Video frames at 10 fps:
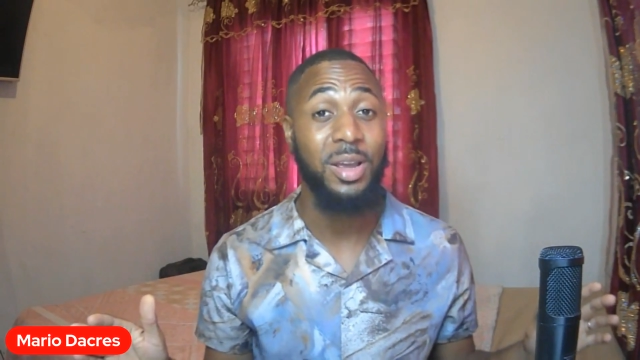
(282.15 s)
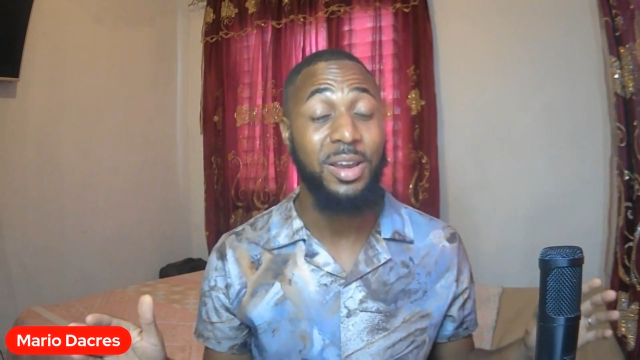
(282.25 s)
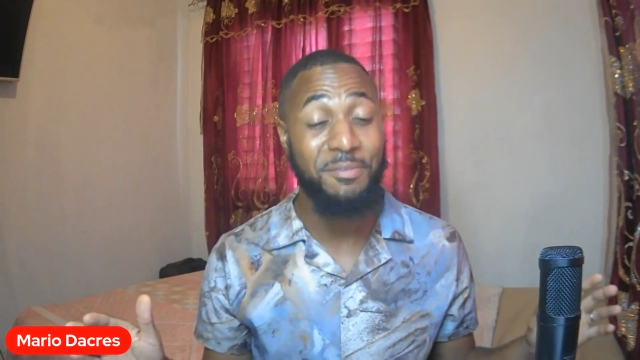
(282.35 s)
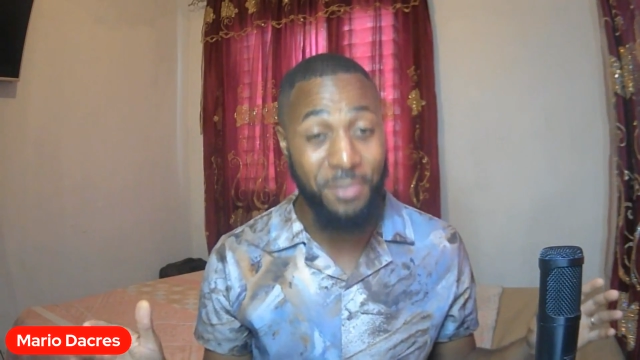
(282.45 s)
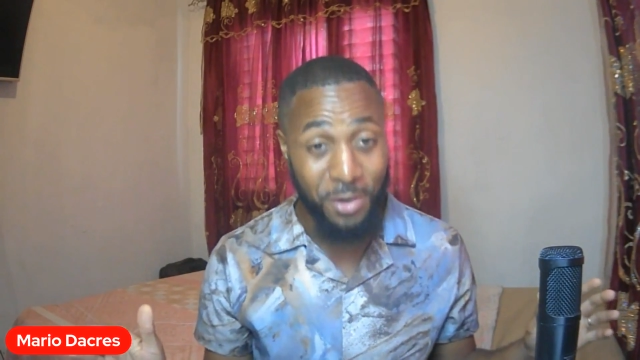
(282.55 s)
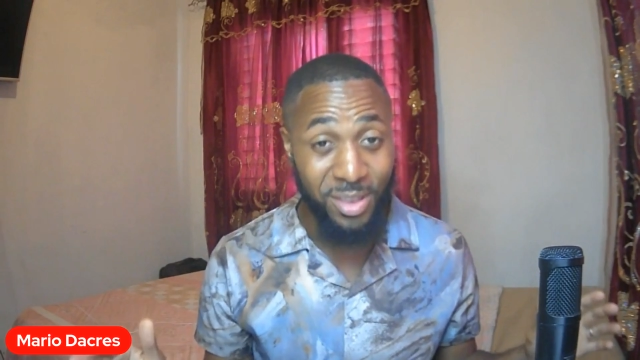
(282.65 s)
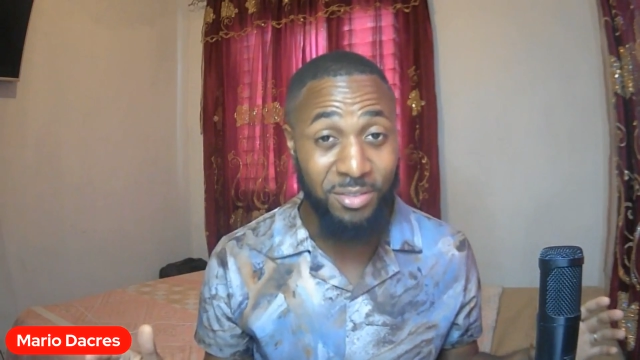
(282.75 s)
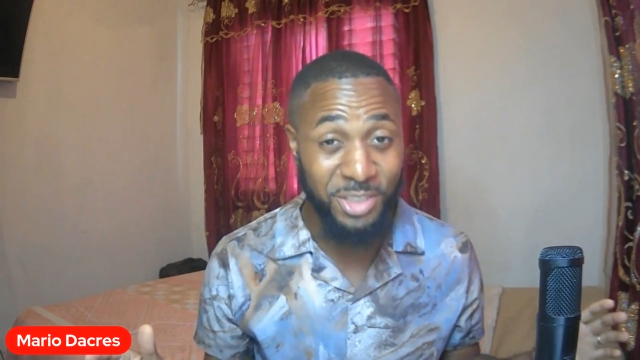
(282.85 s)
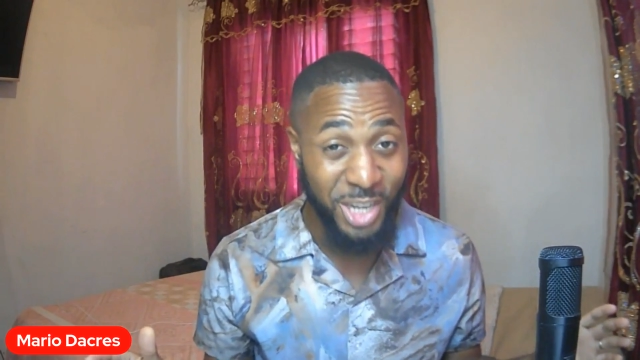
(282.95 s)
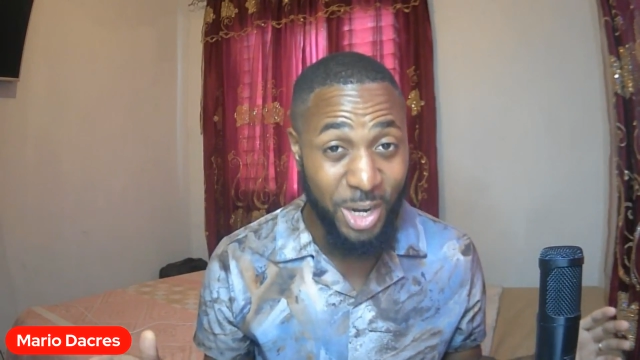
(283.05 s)
the 1st
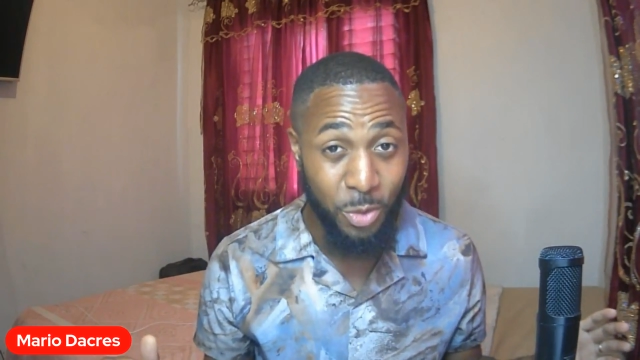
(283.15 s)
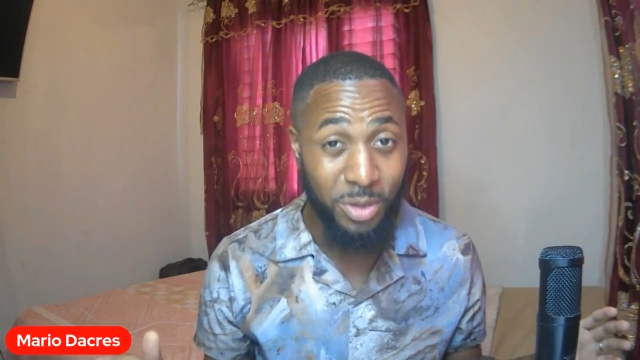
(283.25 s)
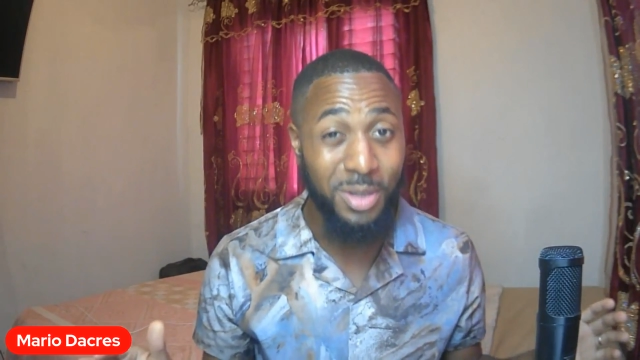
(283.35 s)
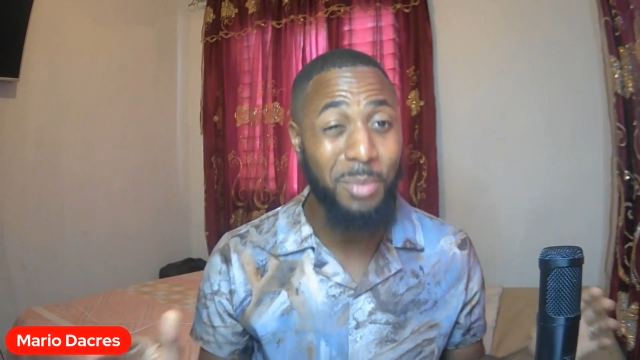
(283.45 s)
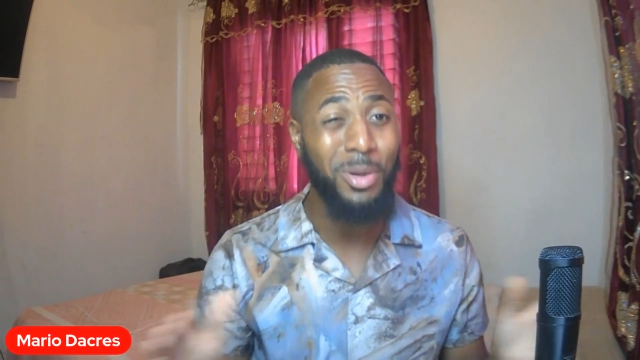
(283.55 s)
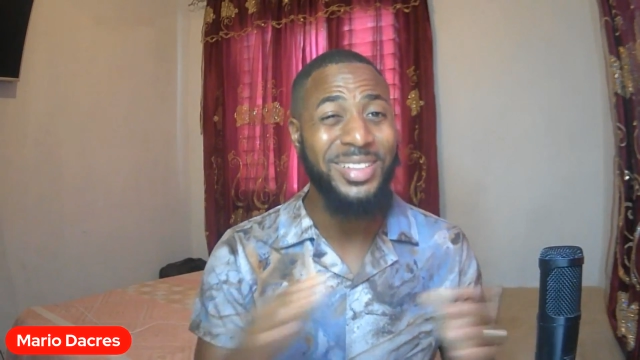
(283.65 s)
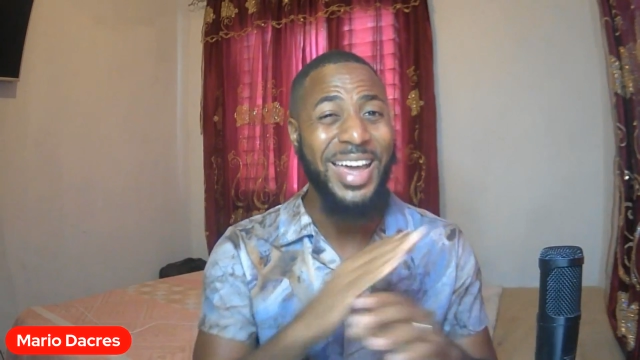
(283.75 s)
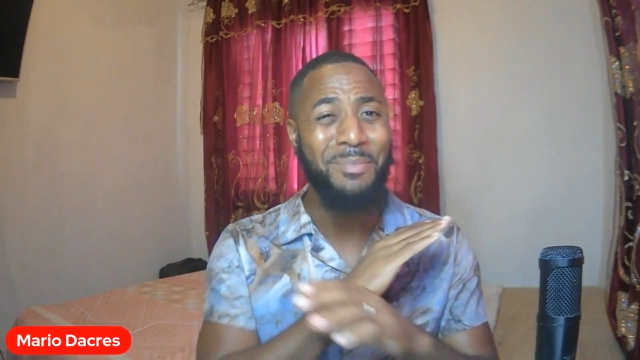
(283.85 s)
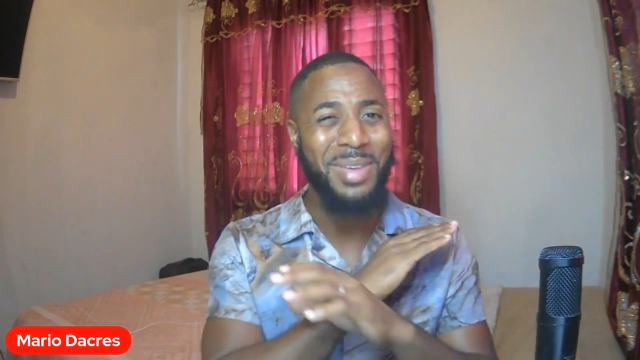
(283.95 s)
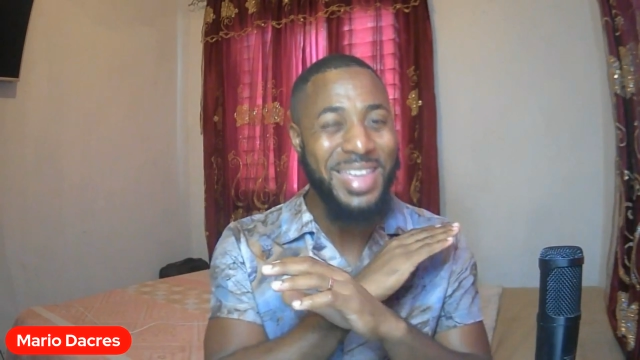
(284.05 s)
of January, but
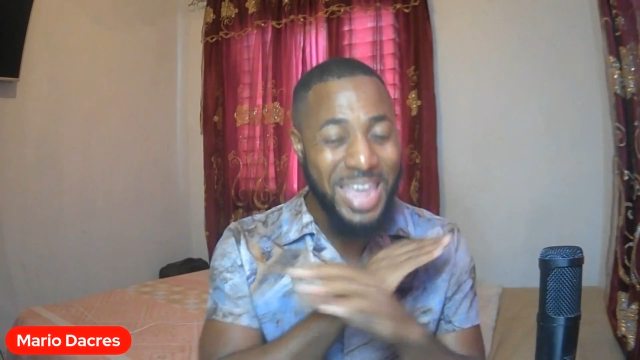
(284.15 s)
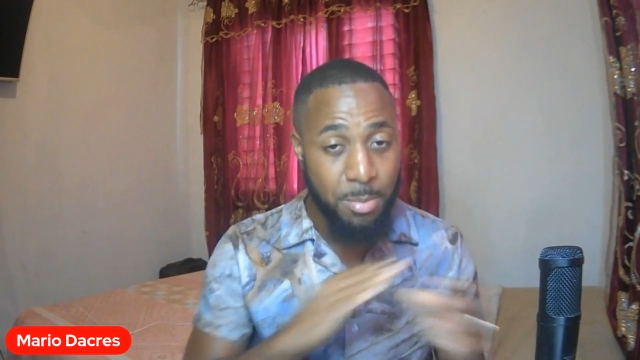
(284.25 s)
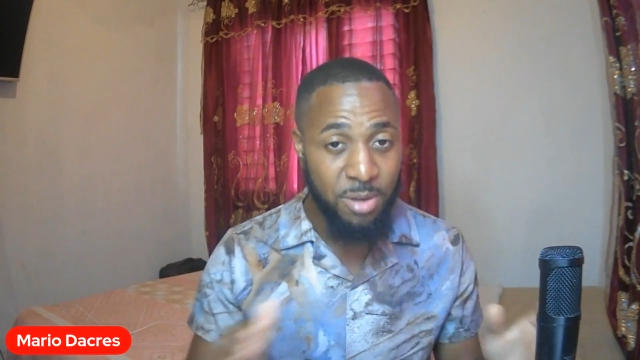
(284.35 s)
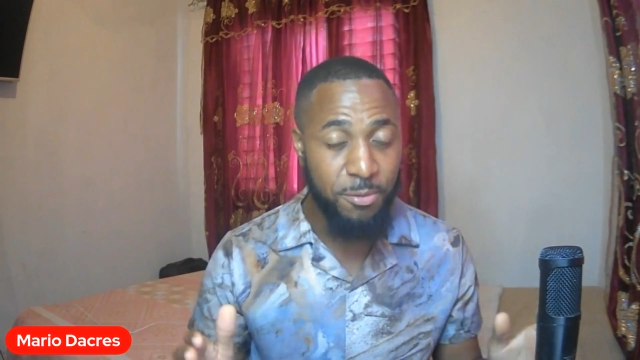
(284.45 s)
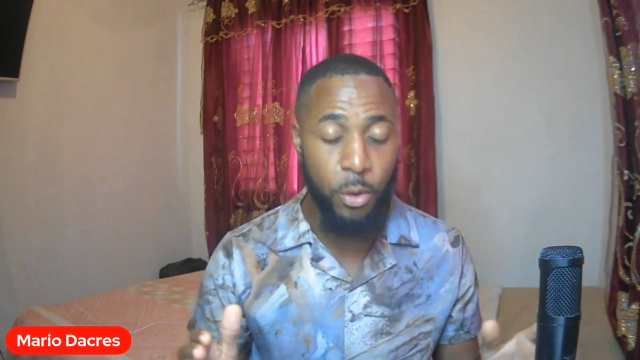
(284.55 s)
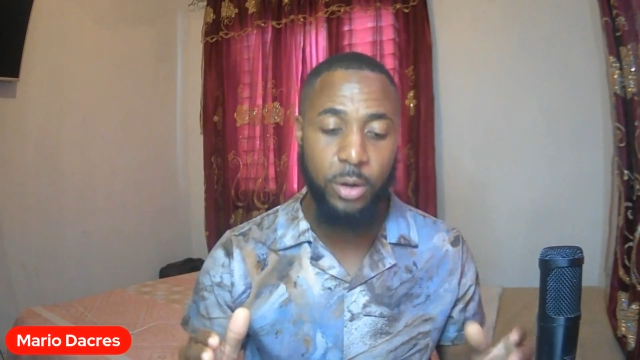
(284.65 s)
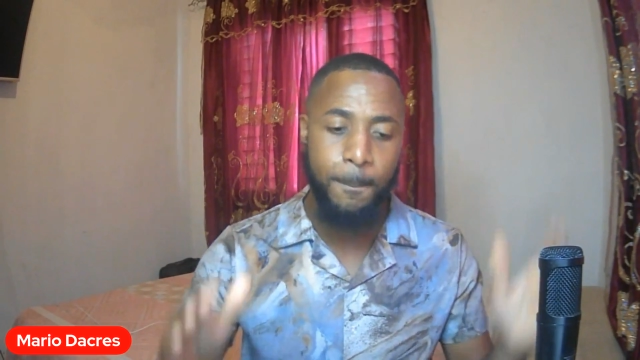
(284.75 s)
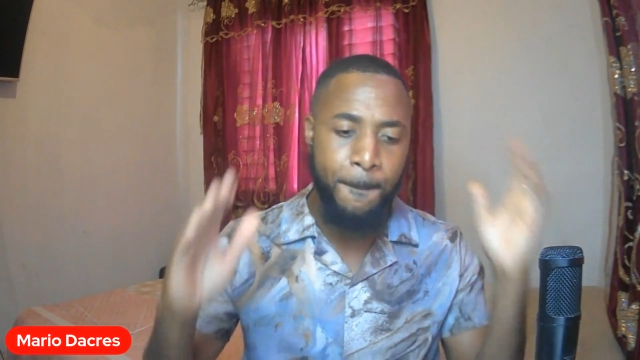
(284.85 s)
I'm aiming for it.